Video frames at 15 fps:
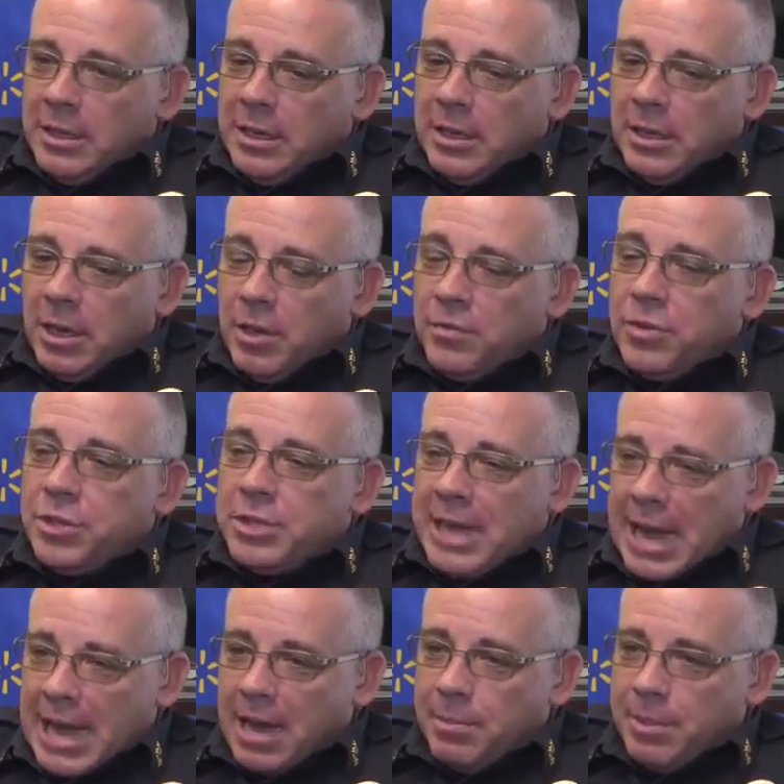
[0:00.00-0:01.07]
uh, of the
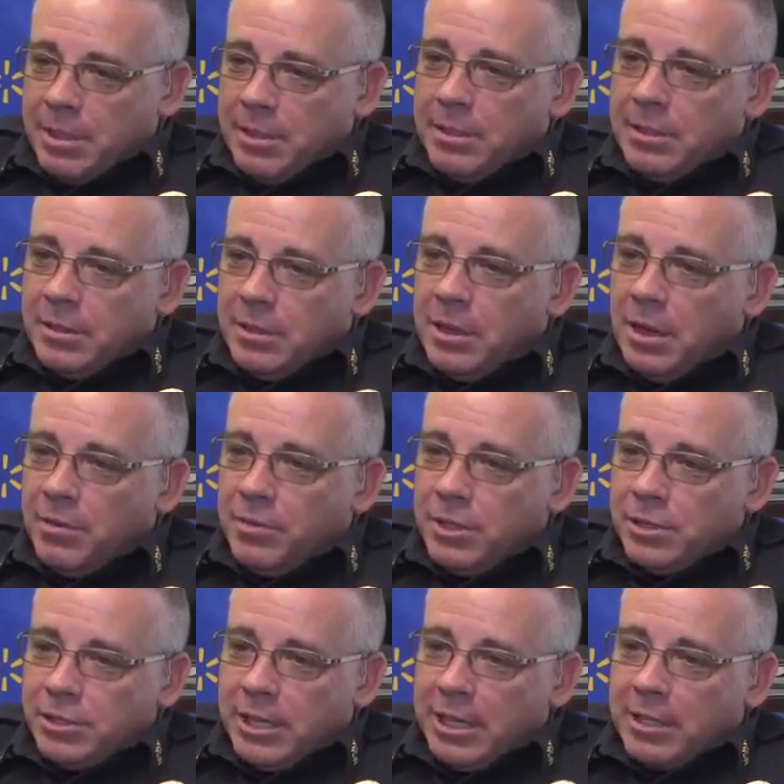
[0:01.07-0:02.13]
timing of
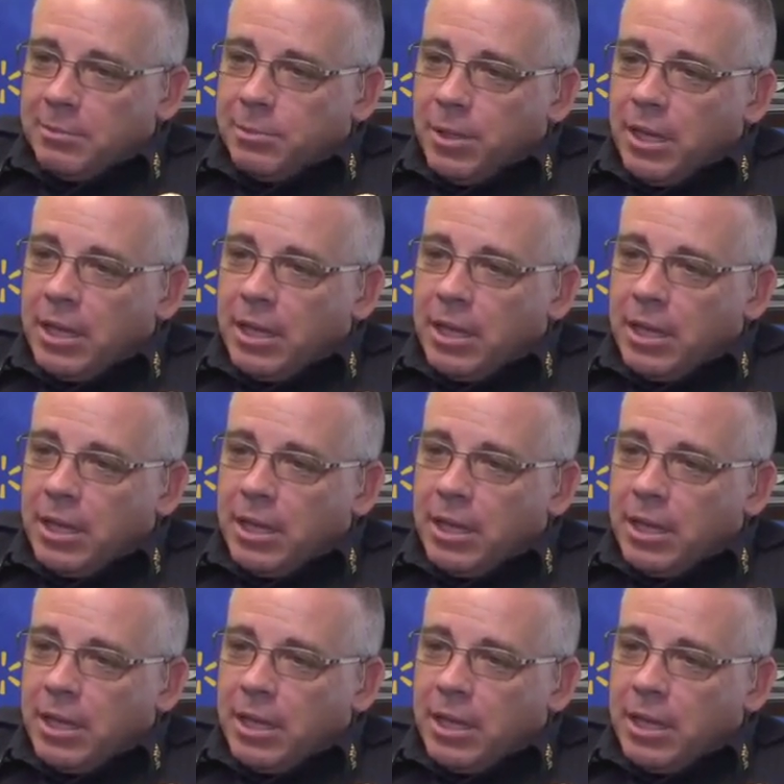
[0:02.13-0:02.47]
this taking